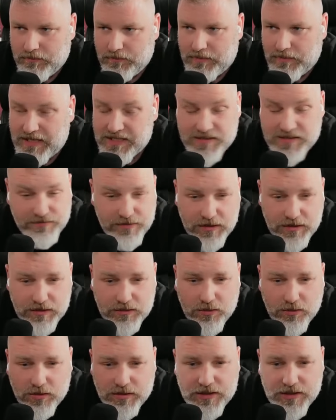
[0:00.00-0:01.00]
Aston Villa
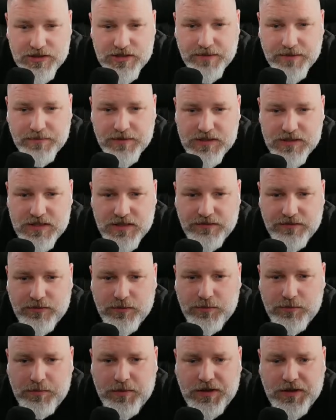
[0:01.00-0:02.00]
don't get Champions League
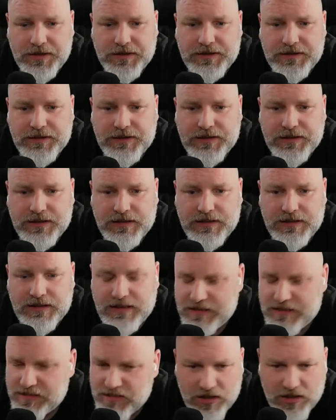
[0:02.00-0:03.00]
football.
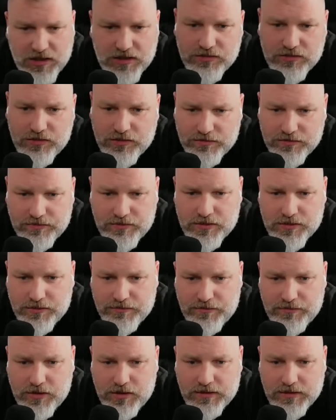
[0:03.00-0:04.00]
That's all their own
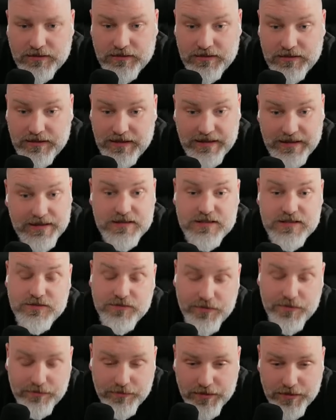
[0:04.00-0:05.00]
fucking fault, and it's
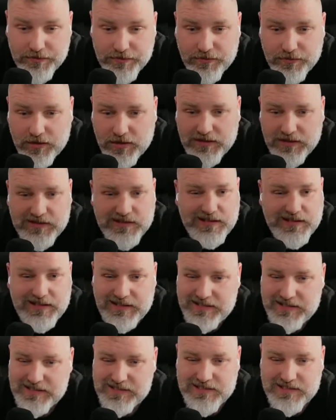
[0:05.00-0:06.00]
the referee's fault,
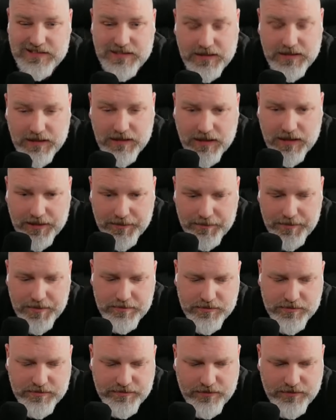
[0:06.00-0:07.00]
and it's a lot of
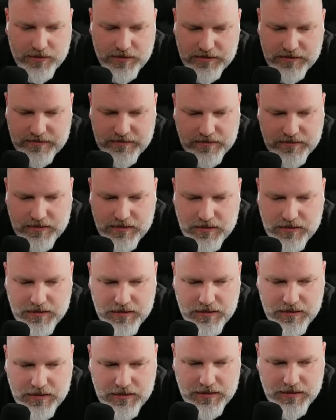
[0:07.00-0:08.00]
people's fault.
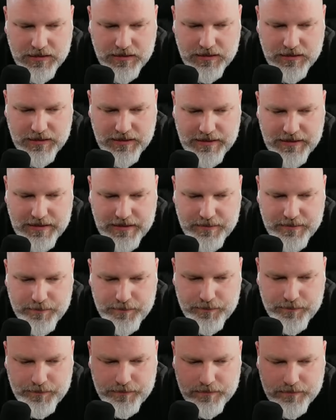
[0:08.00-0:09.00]

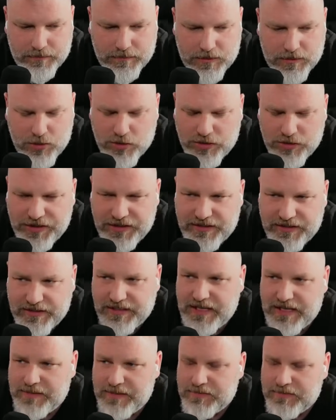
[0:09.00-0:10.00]
Going into the
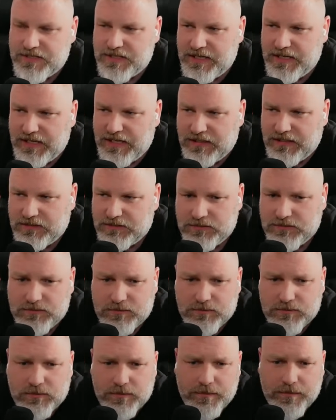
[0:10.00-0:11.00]
game today,
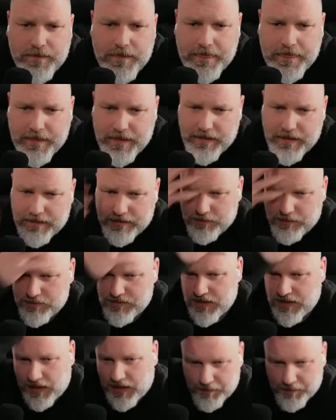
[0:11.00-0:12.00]
there was
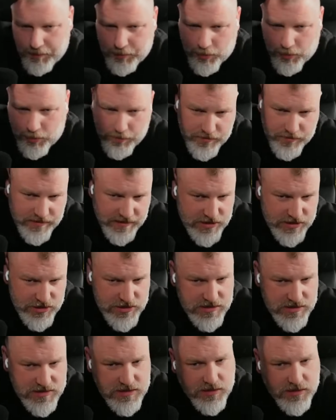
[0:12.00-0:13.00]
a lot of
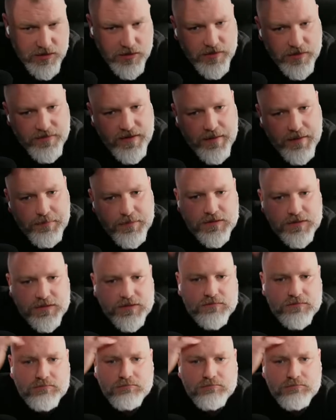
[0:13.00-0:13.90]
permutations that could have happened.